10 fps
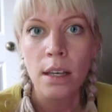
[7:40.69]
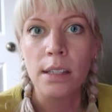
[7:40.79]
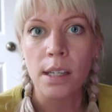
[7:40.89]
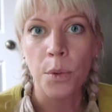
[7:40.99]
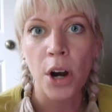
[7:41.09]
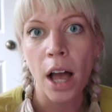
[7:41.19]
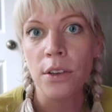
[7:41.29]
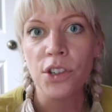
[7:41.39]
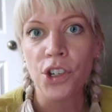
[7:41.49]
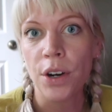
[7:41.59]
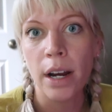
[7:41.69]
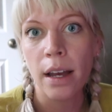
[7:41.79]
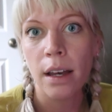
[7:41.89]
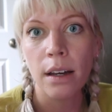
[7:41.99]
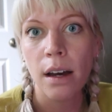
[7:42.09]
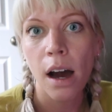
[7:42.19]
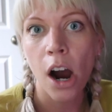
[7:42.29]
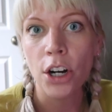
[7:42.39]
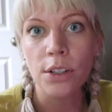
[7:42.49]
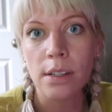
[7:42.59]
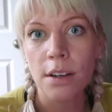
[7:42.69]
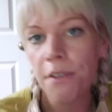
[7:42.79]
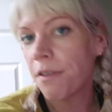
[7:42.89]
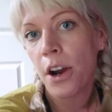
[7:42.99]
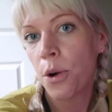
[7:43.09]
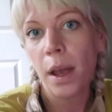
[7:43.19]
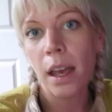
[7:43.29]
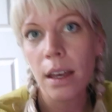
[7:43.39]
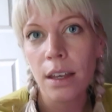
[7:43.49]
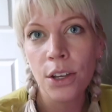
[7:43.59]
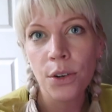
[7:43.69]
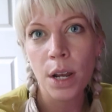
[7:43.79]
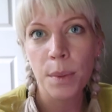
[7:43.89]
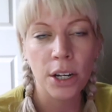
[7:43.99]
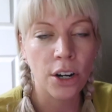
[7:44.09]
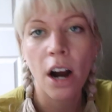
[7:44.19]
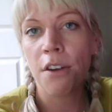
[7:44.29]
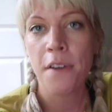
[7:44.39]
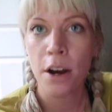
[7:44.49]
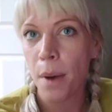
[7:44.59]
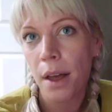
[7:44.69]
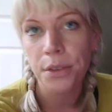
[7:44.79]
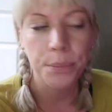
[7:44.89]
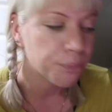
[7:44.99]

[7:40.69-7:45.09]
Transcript: somewhere else during art fair week, you know what I mean, or art fair month.